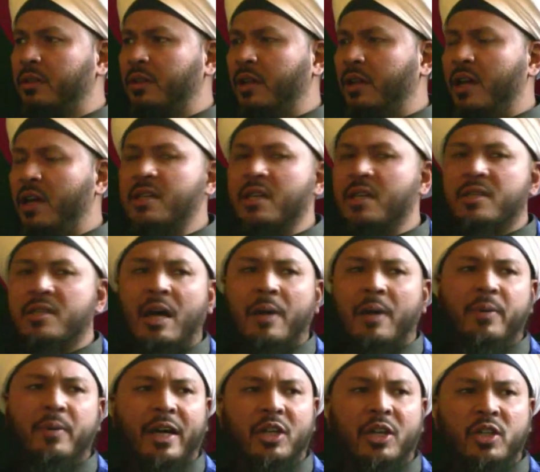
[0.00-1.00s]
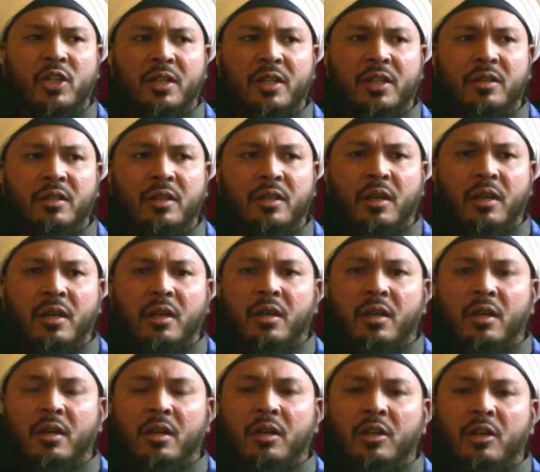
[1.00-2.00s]
It's a separation.
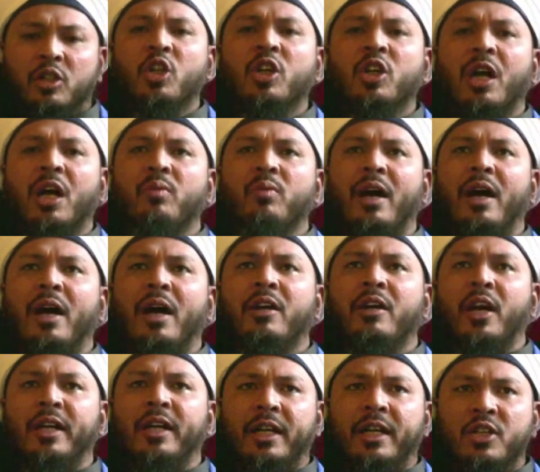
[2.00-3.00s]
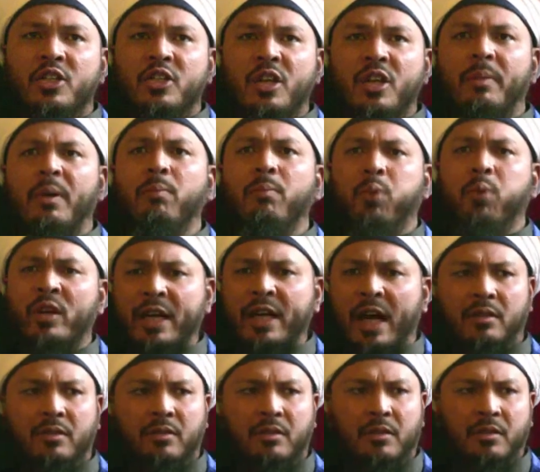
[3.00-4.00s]
You can wear not a hijab, a
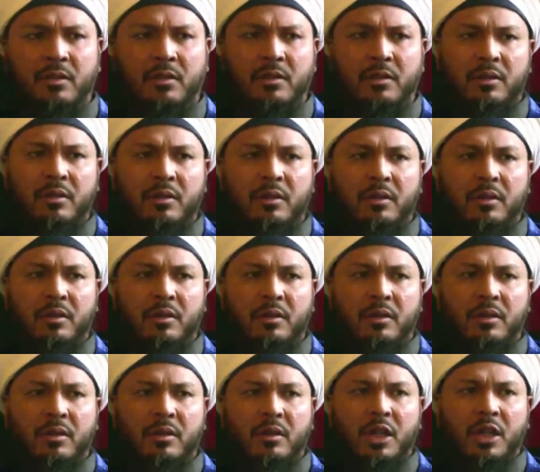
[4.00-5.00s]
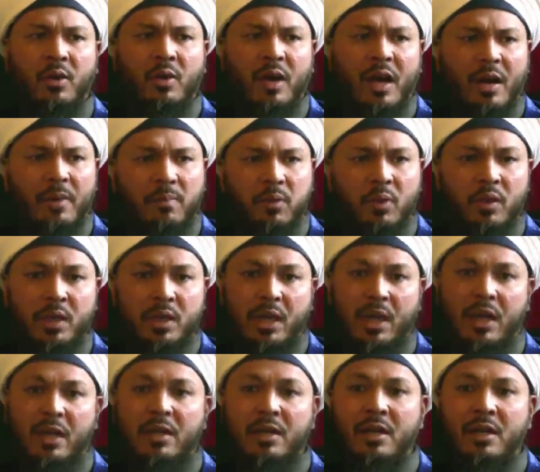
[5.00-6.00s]
burqa. You wear a
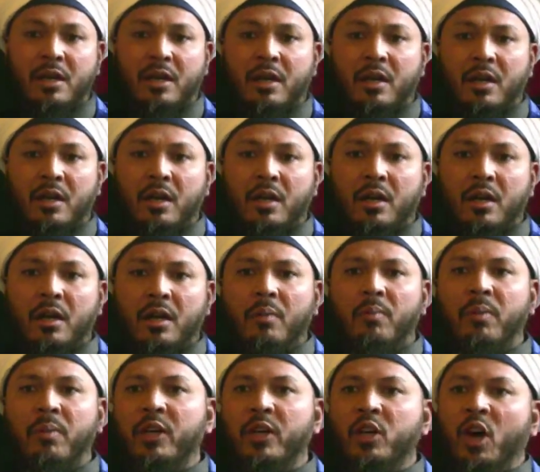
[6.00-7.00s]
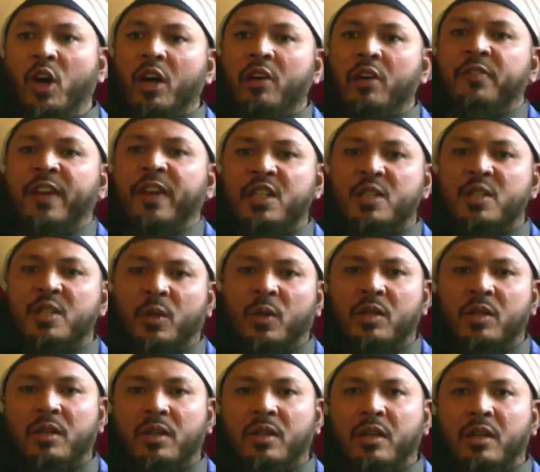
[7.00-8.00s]
burqa, but you're on Facebook.
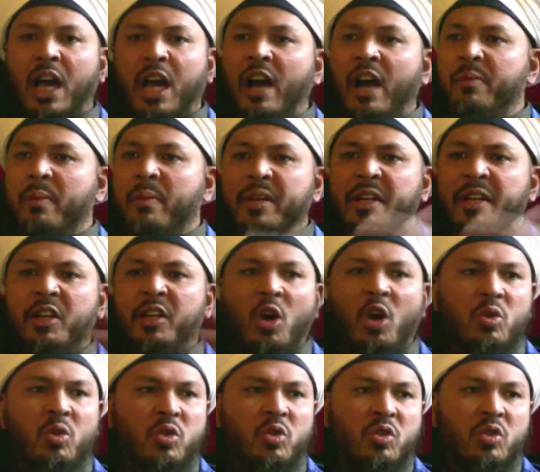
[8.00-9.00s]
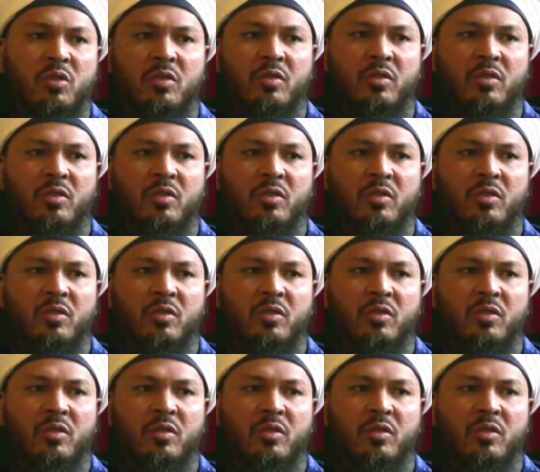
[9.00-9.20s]
Everybody knows